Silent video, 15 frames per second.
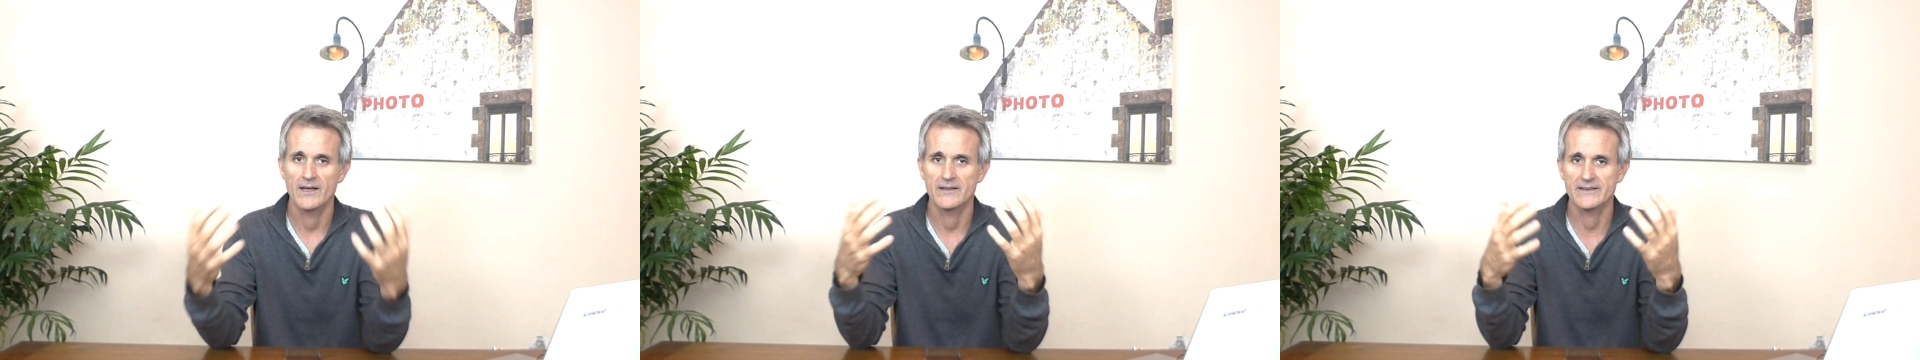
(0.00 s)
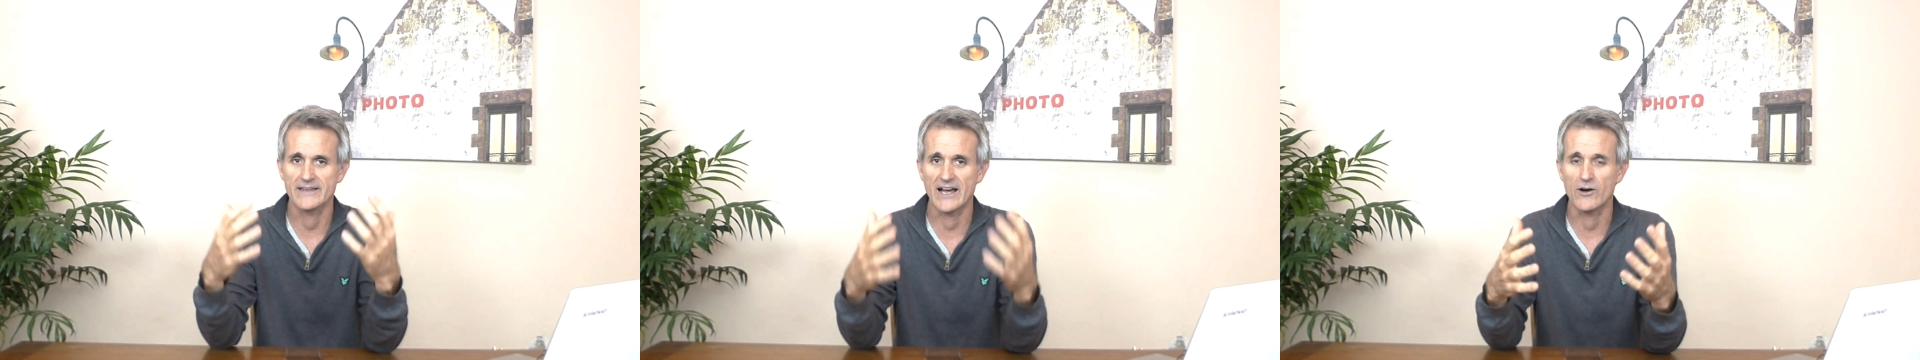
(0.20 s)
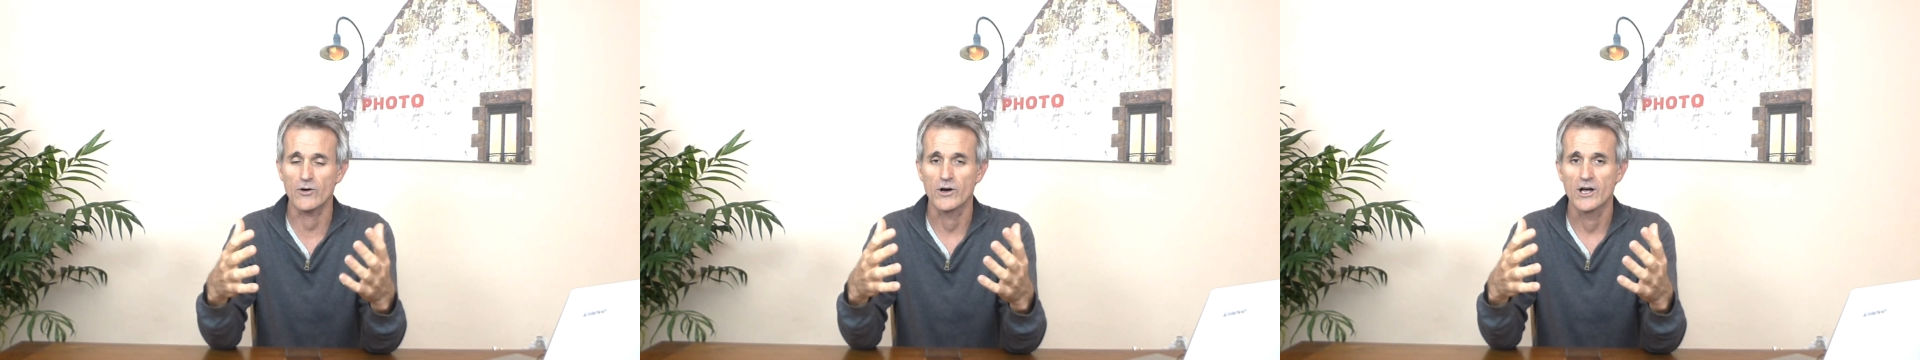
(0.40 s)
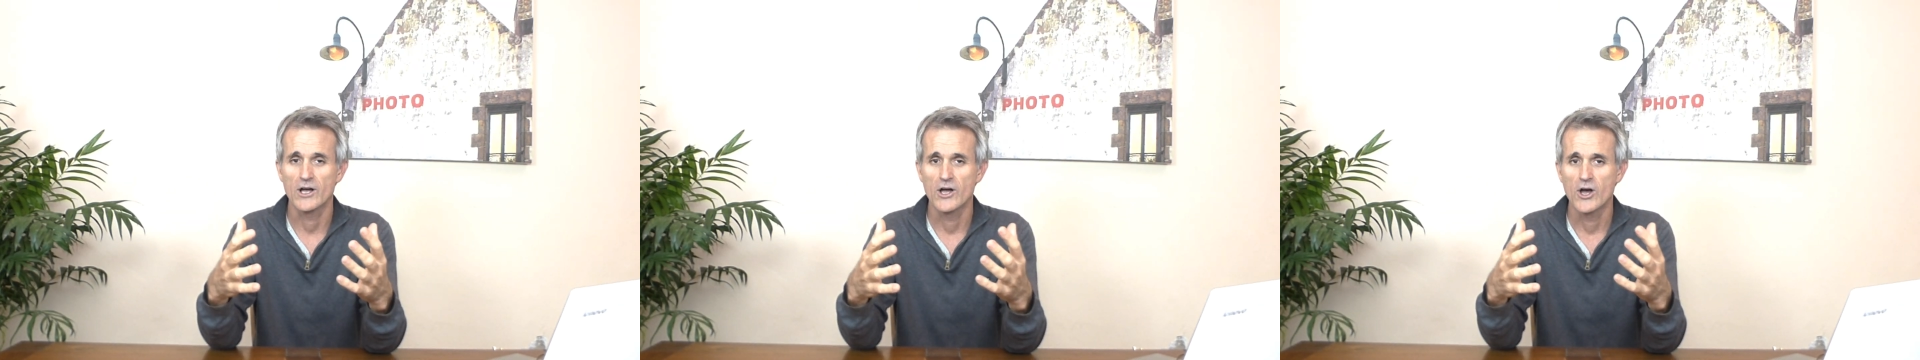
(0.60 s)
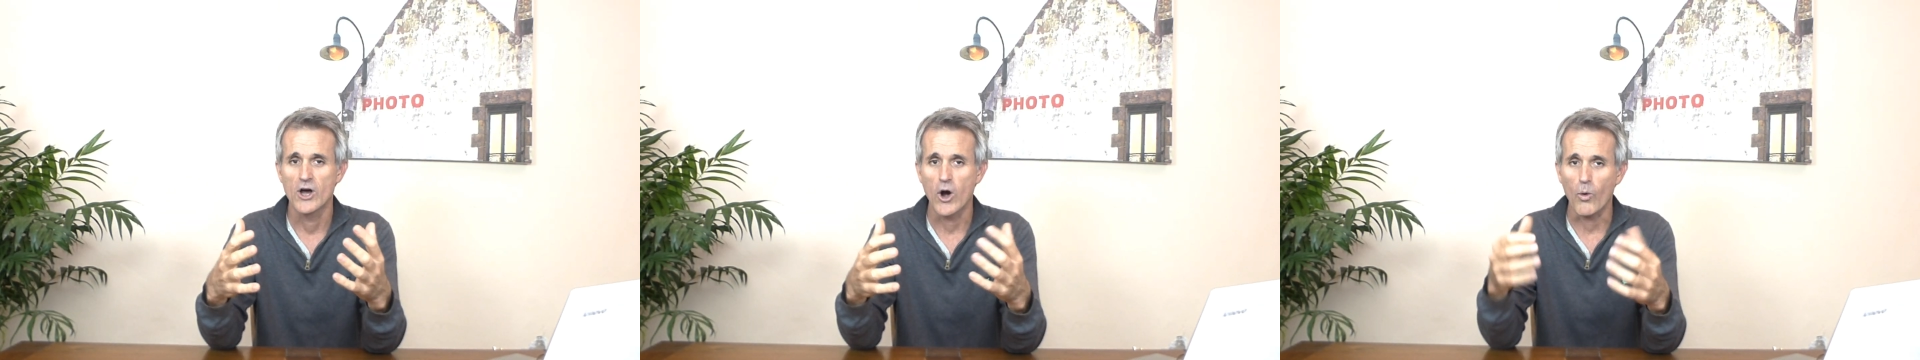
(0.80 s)
Now,
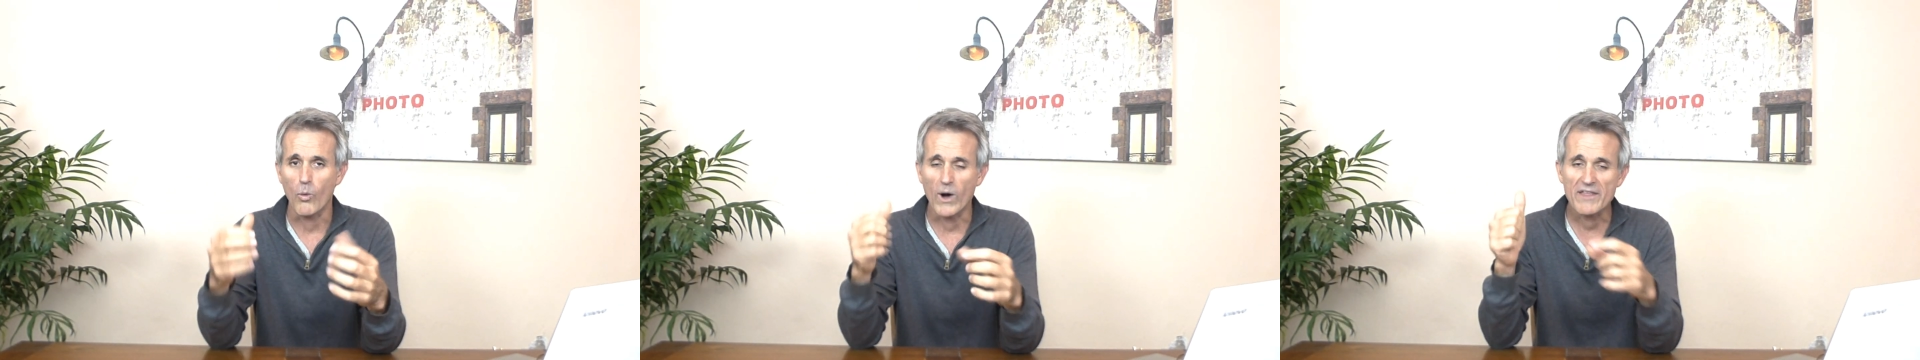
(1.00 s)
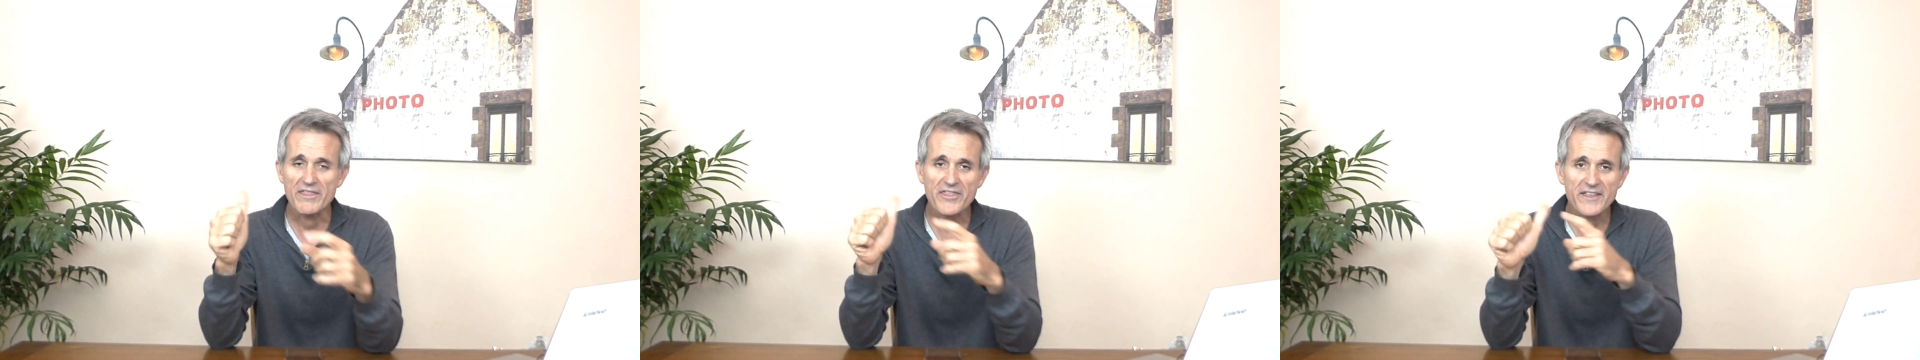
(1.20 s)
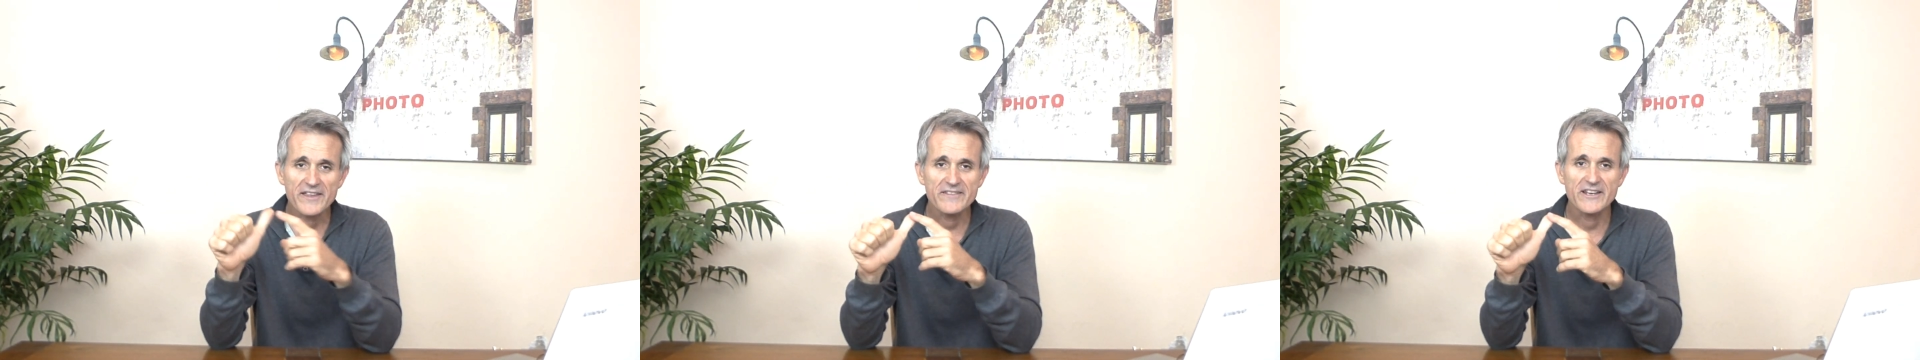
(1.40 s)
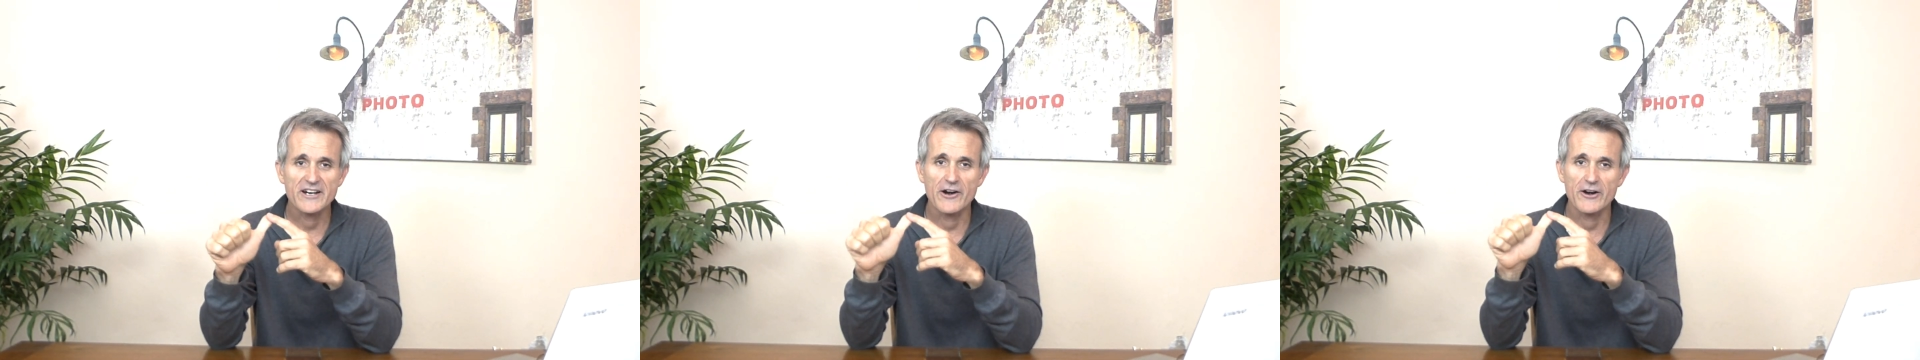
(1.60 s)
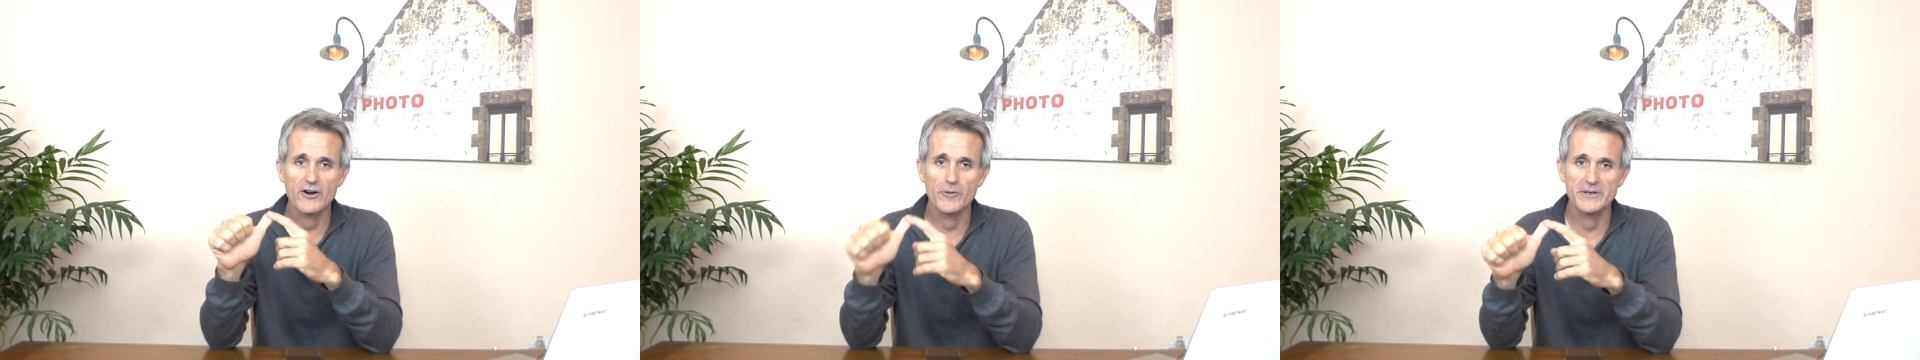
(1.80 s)
one thing that
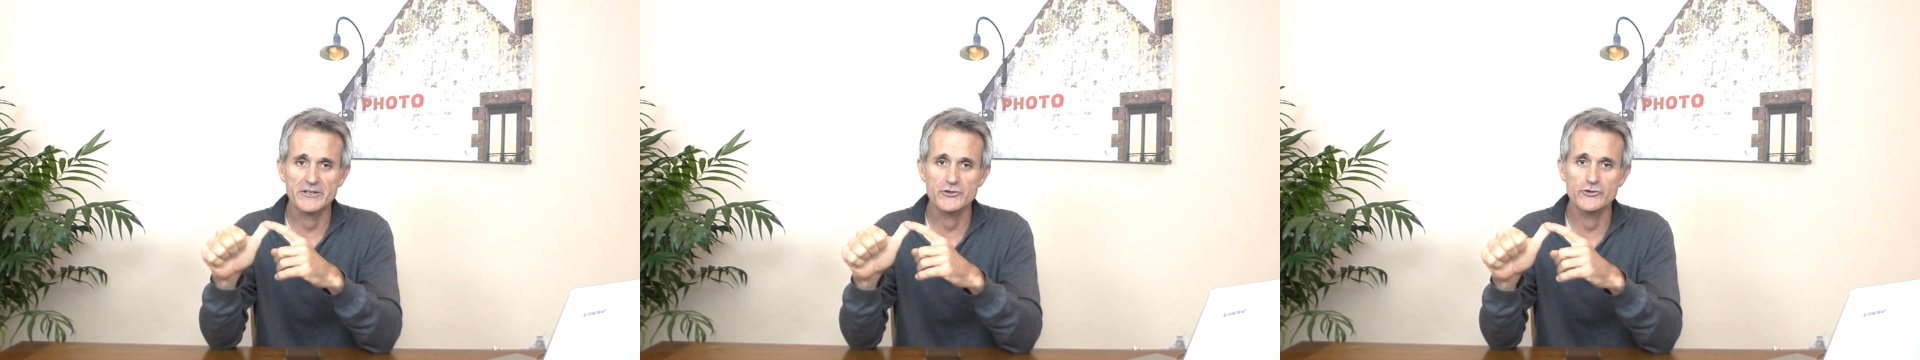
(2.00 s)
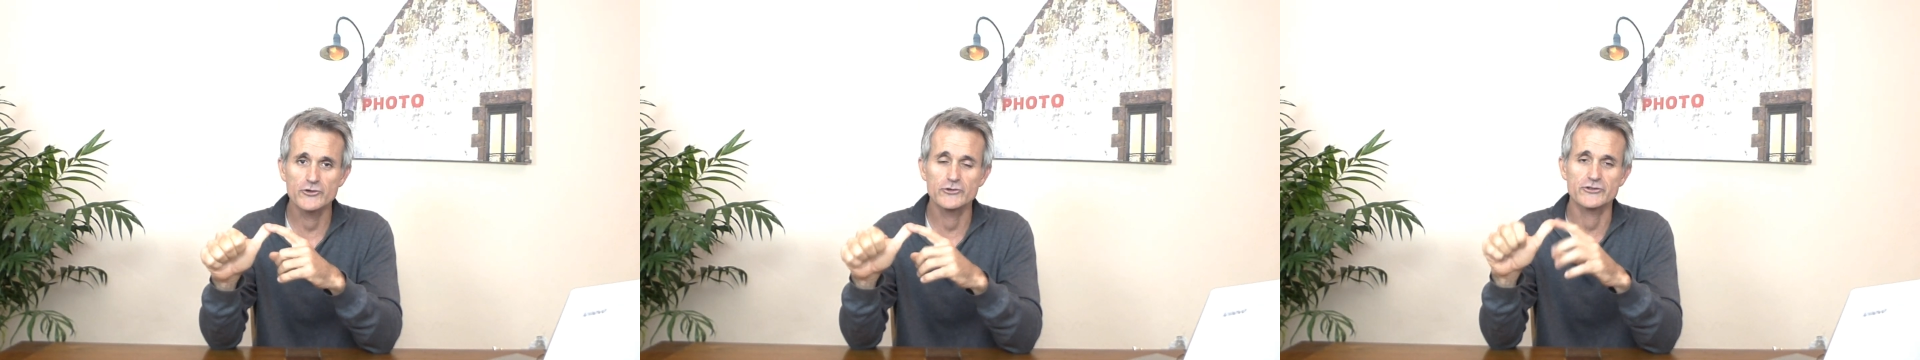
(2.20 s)
I recommend to do,